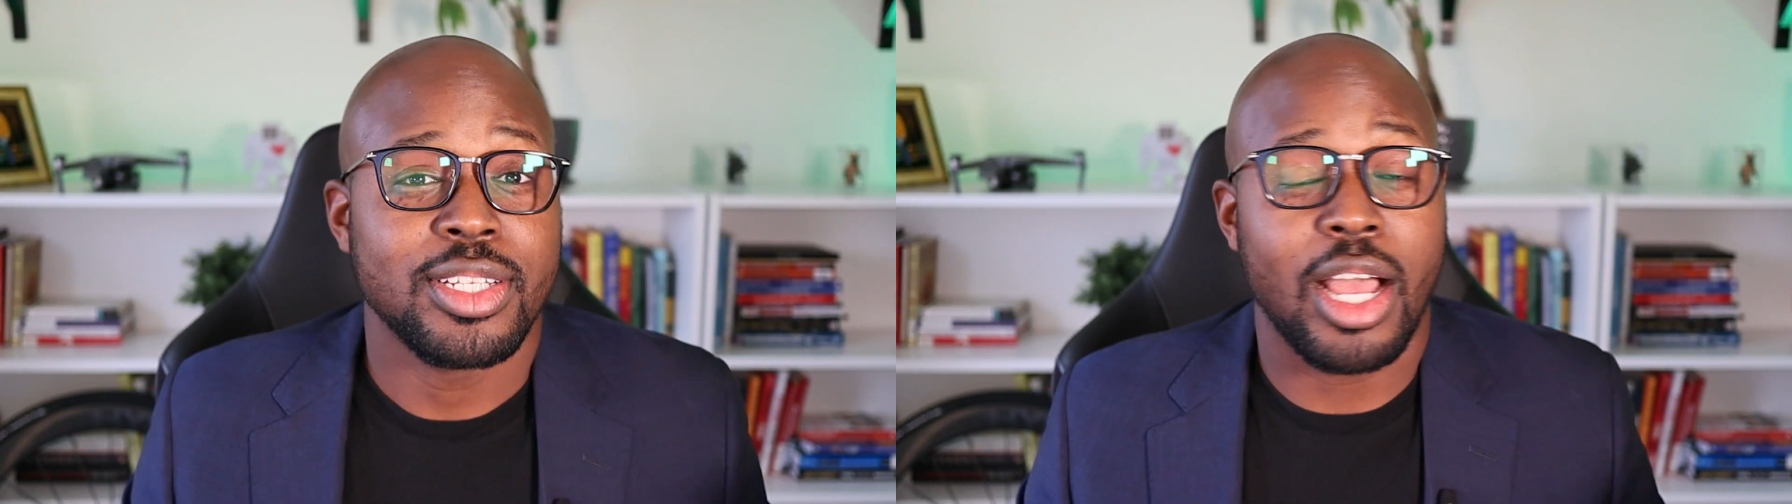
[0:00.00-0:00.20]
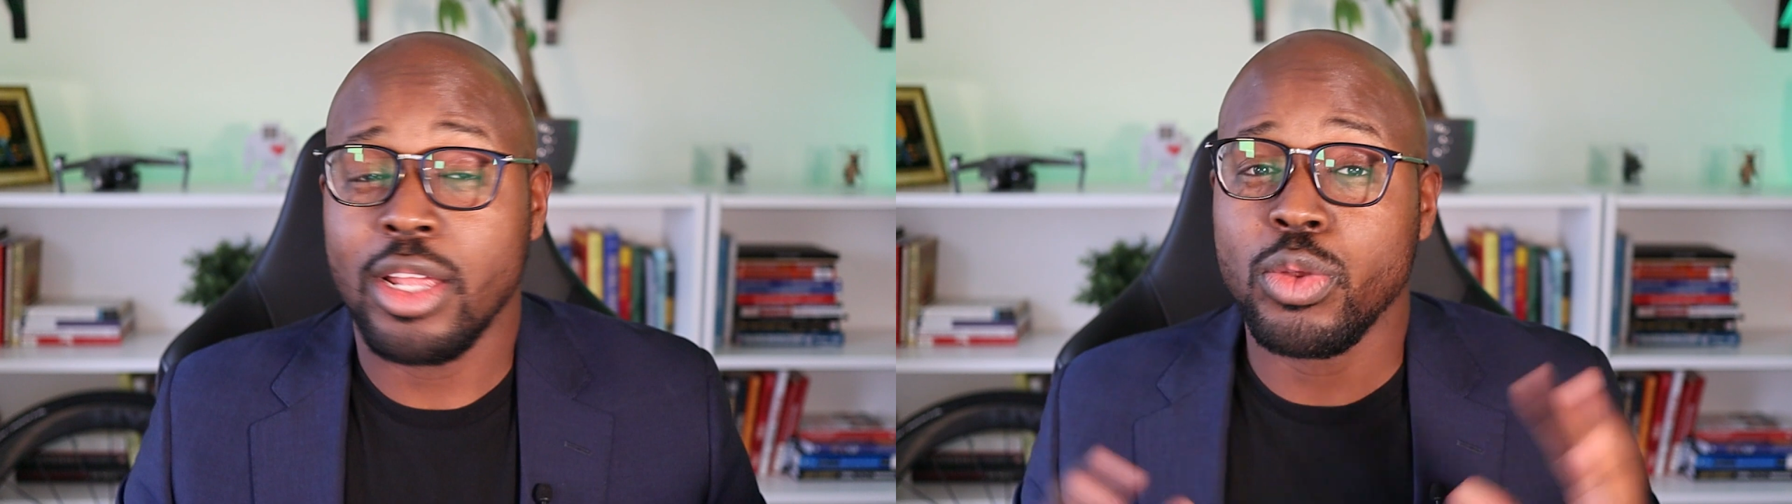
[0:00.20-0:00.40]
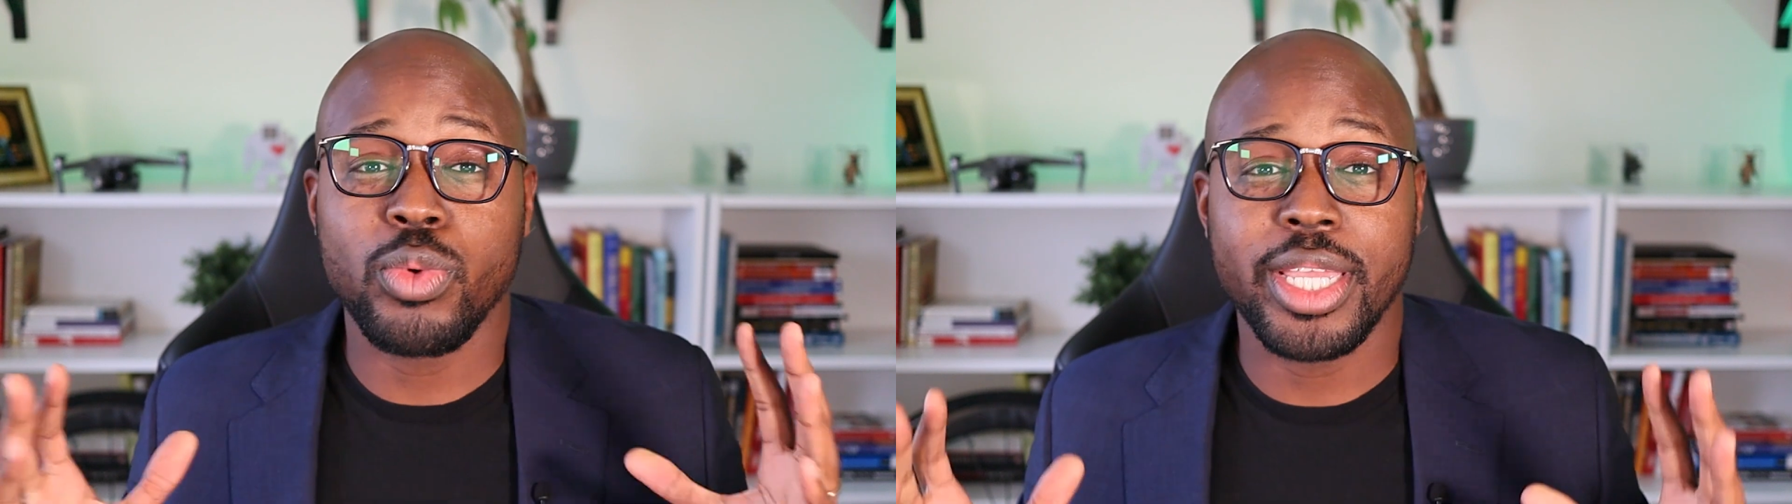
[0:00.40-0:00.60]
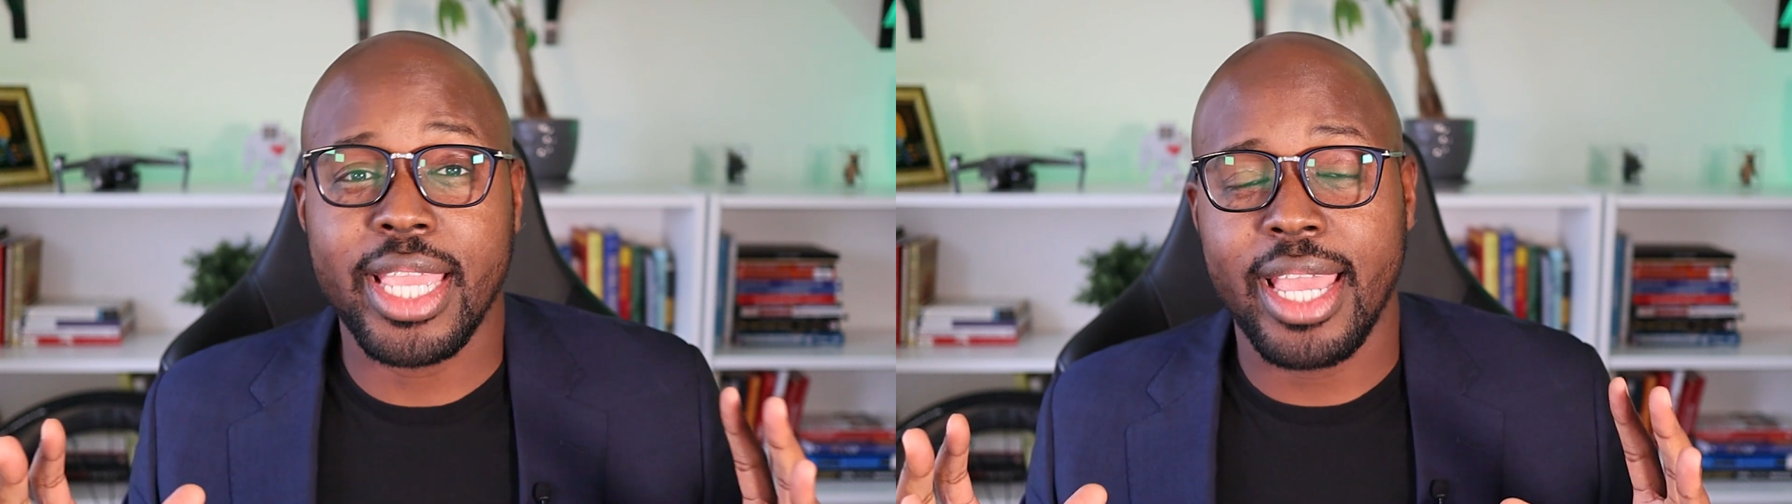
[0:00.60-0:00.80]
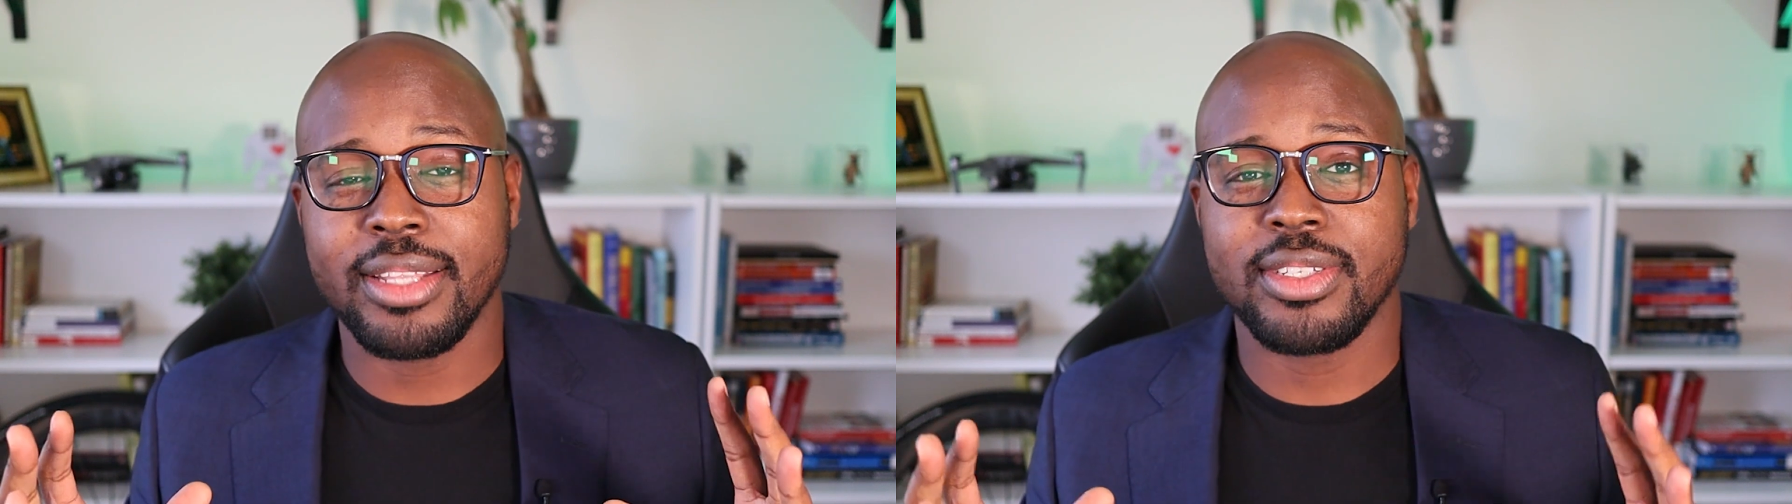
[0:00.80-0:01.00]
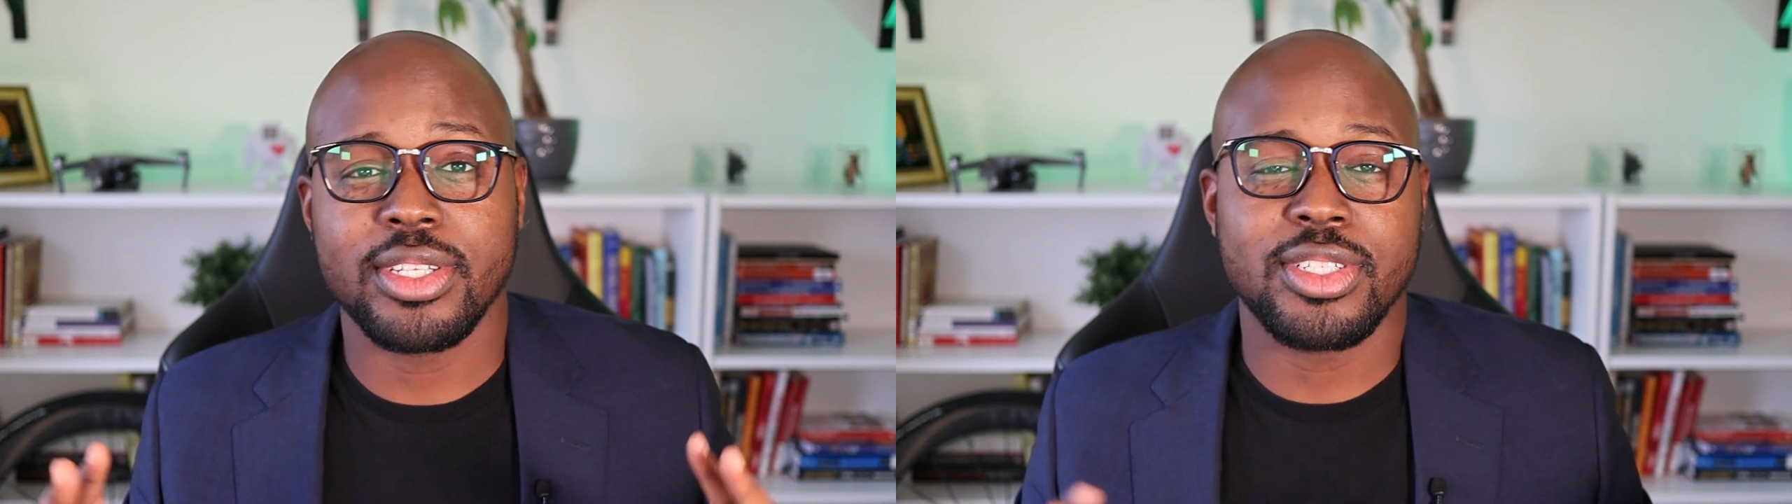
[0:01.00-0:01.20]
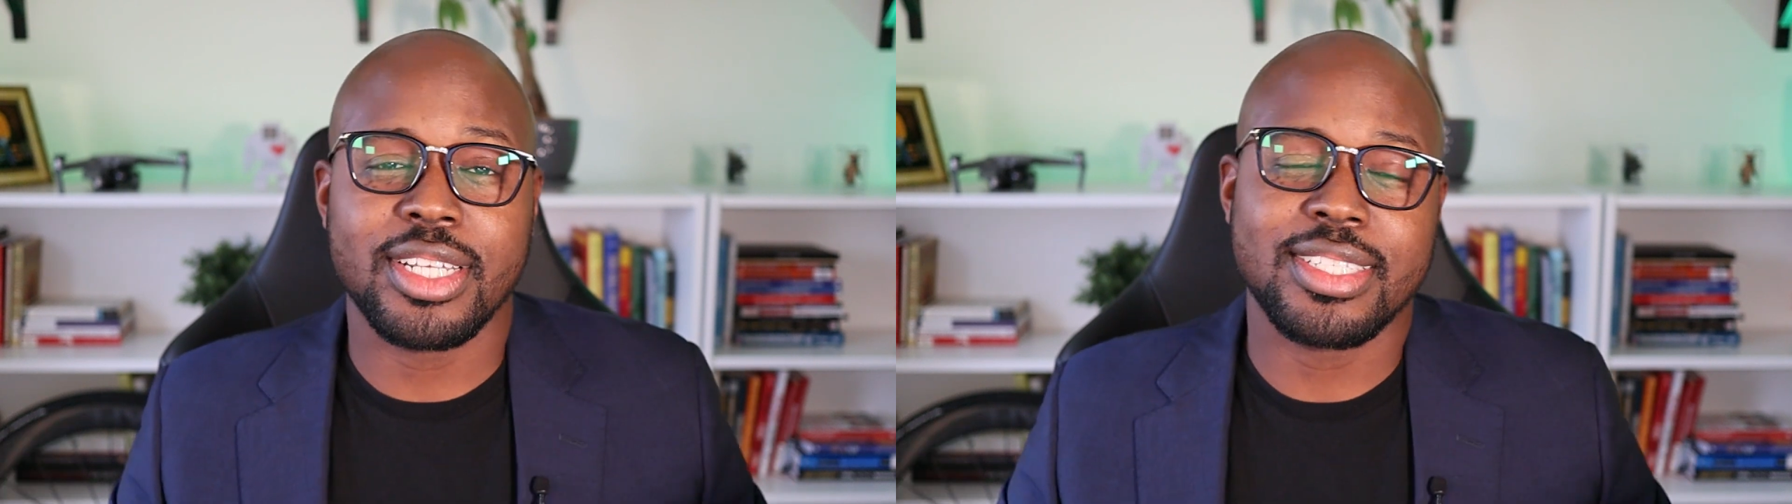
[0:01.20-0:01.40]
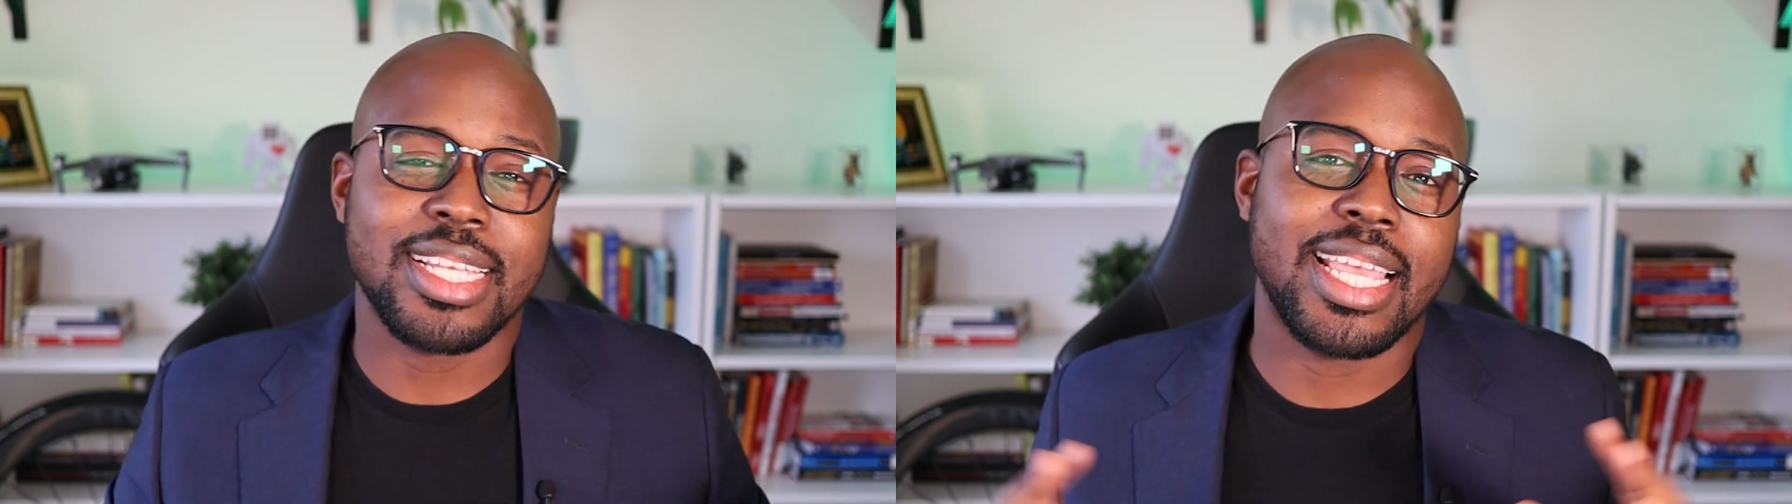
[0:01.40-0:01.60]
on the weekends just to